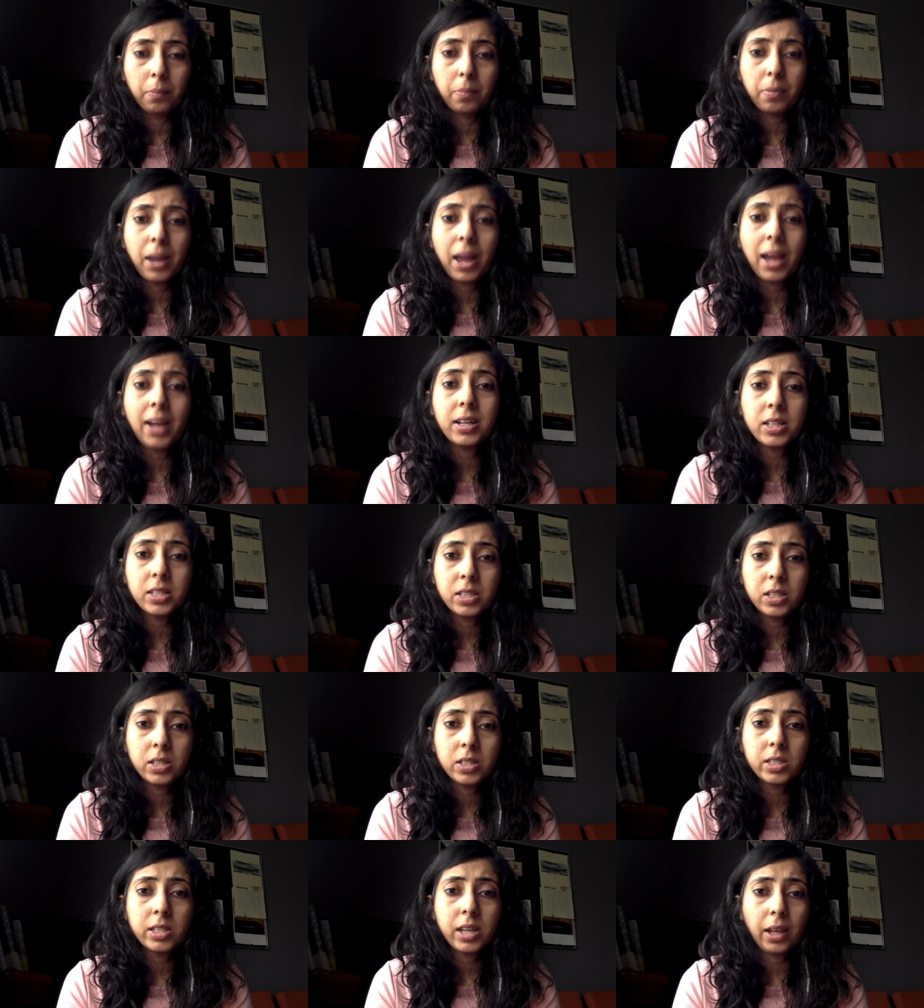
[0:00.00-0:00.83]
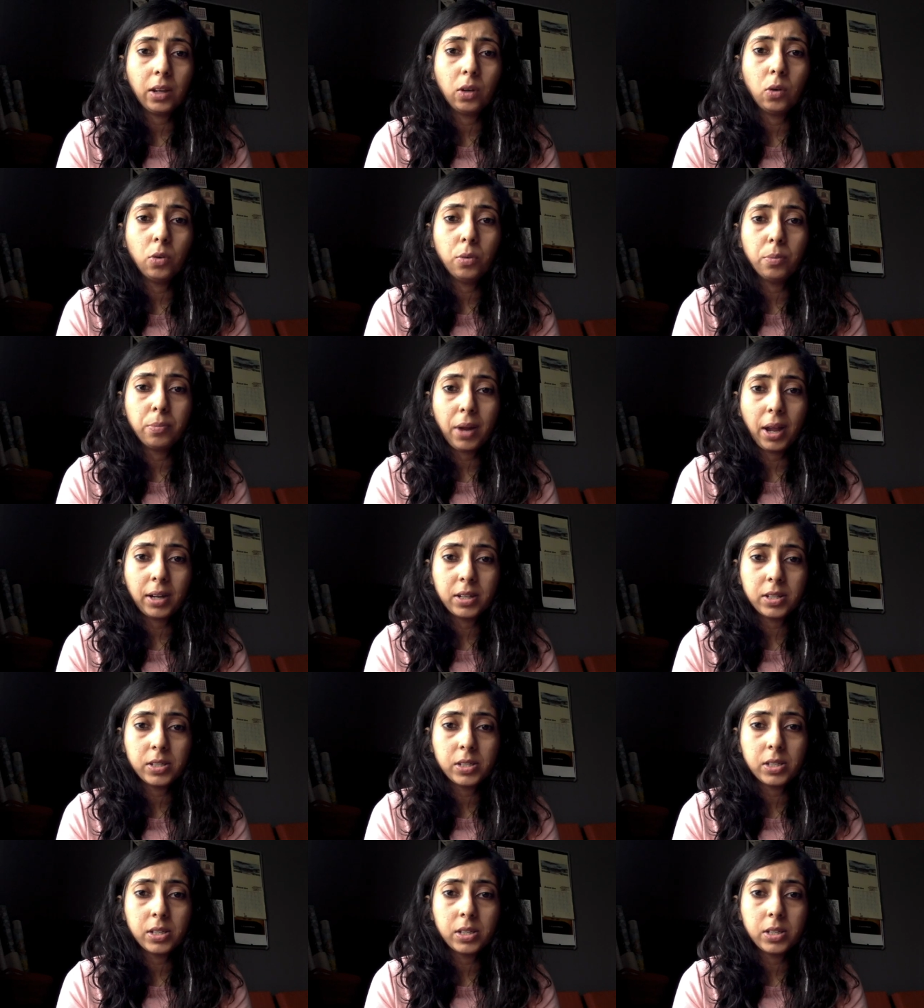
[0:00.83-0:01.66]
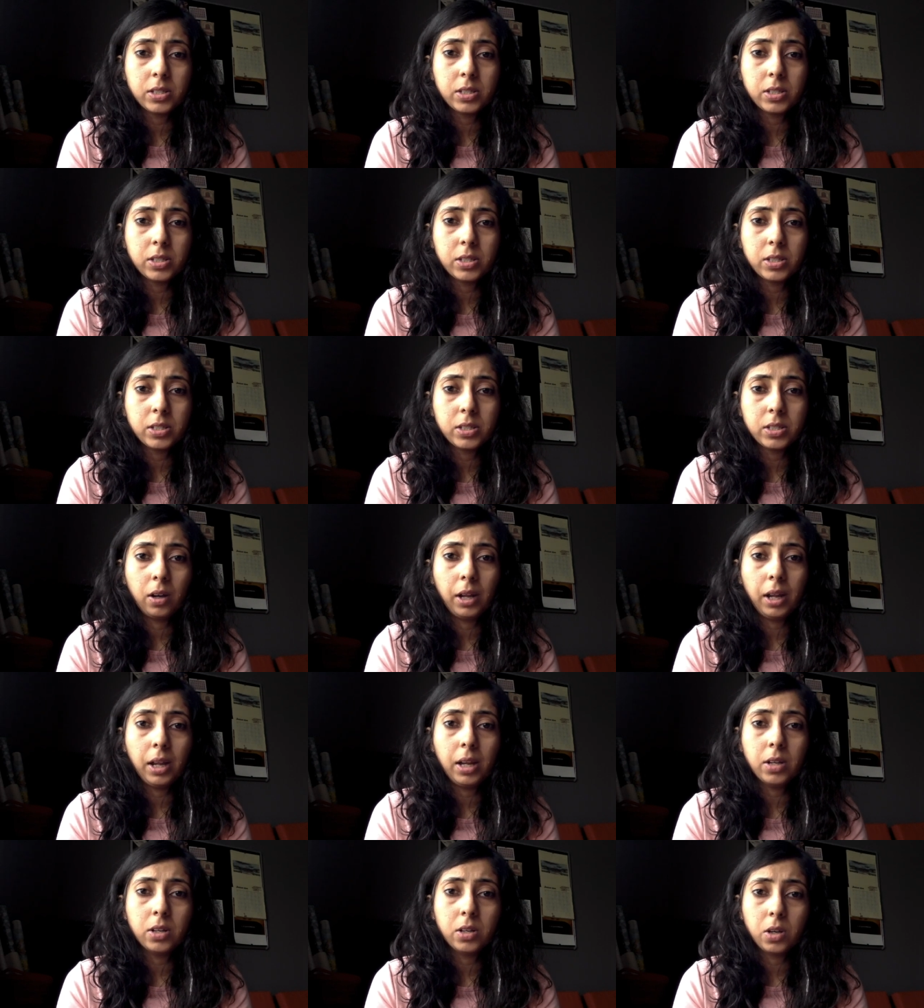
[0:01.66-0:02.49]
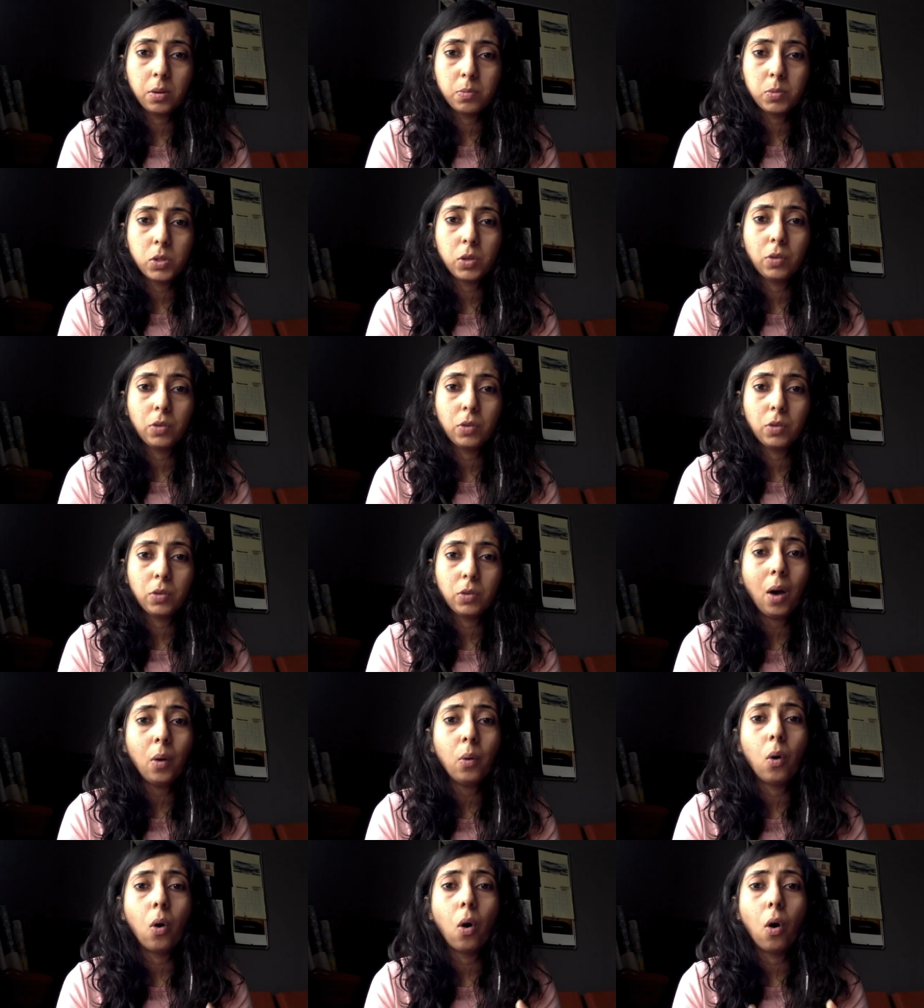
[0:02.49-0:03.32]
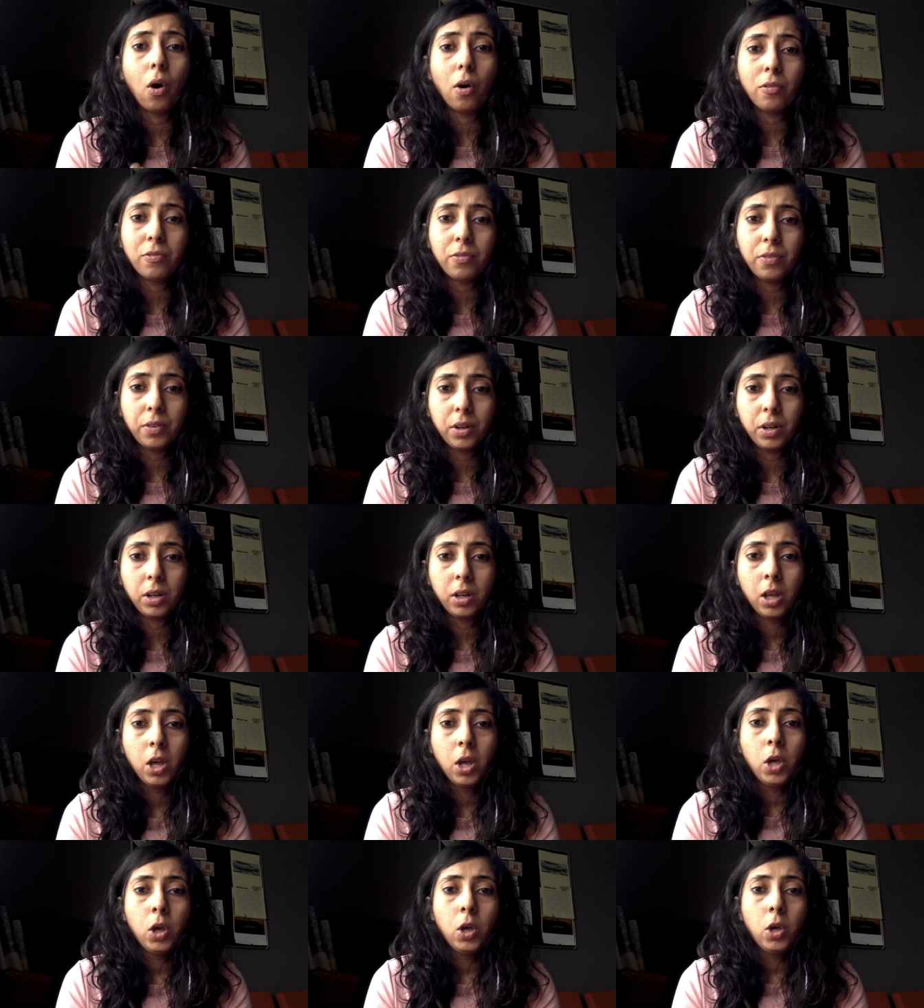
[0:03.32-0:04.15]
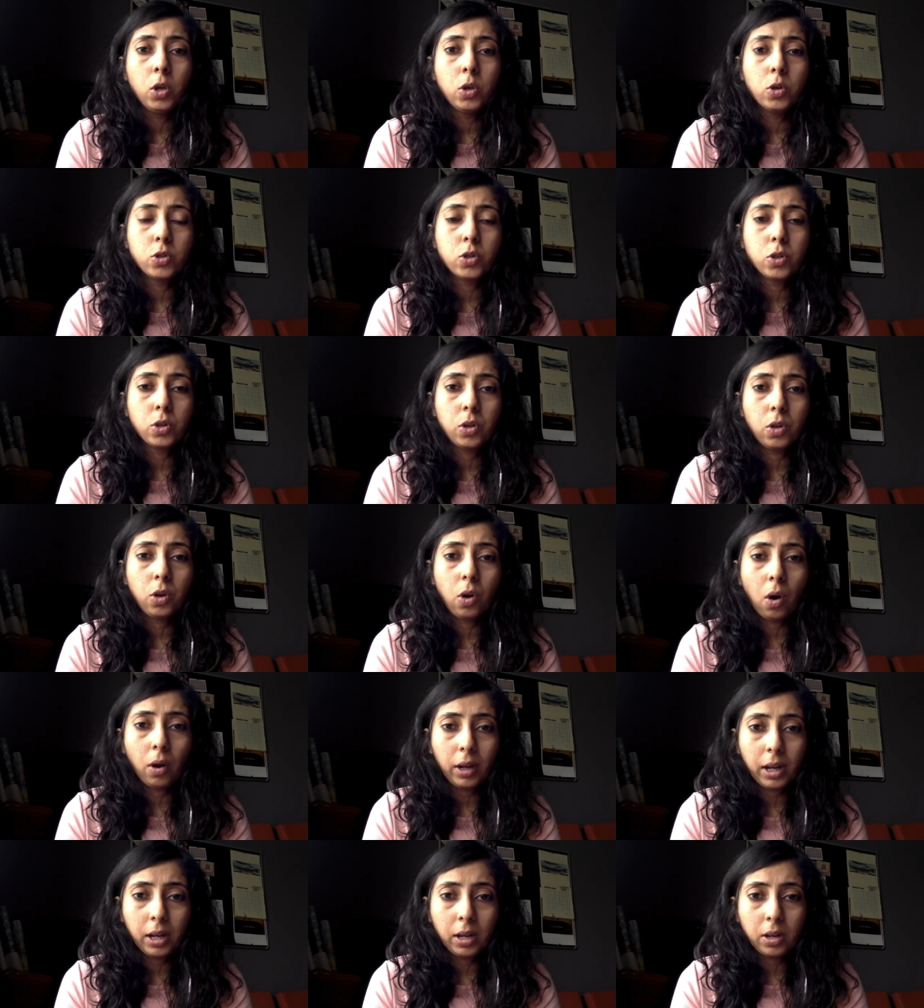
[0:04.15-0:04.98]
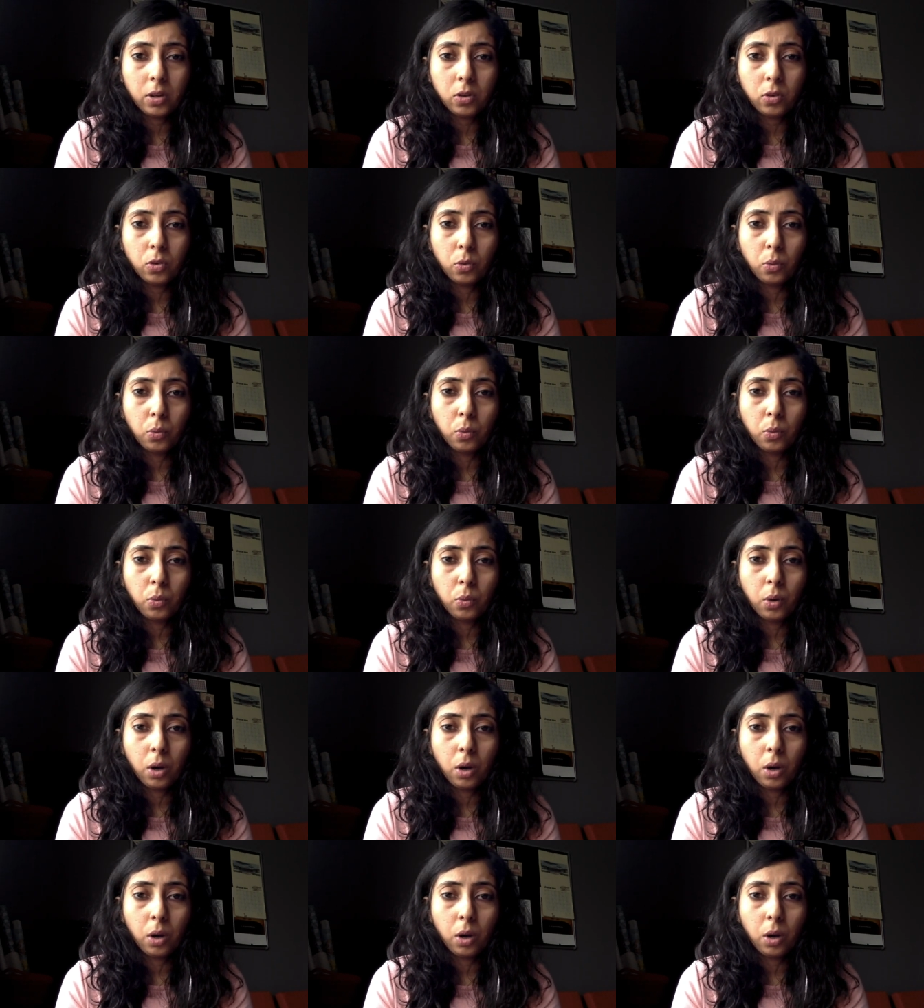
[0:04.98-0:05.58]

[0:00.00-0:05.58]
practices, like good practices uh, in terms of how often you should log into